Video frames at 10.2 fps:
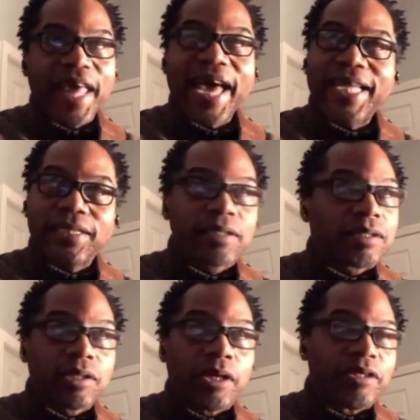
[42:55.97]
That
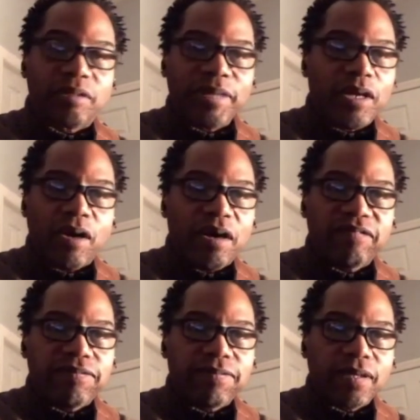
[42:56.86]
turns me off.
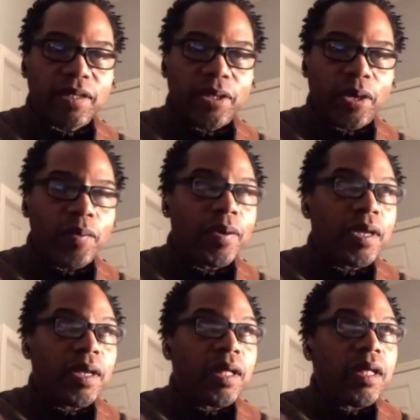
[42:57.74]
You know,
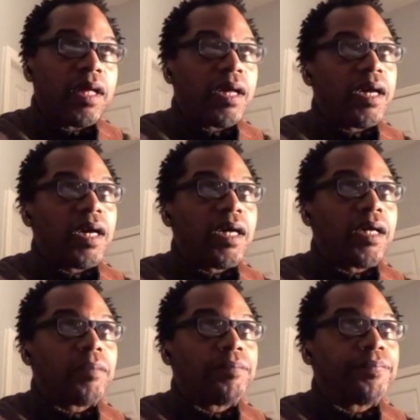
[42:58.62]

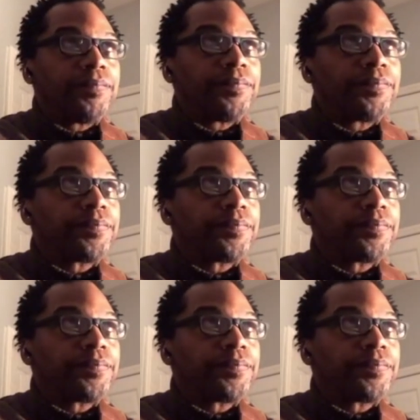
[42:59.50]
um,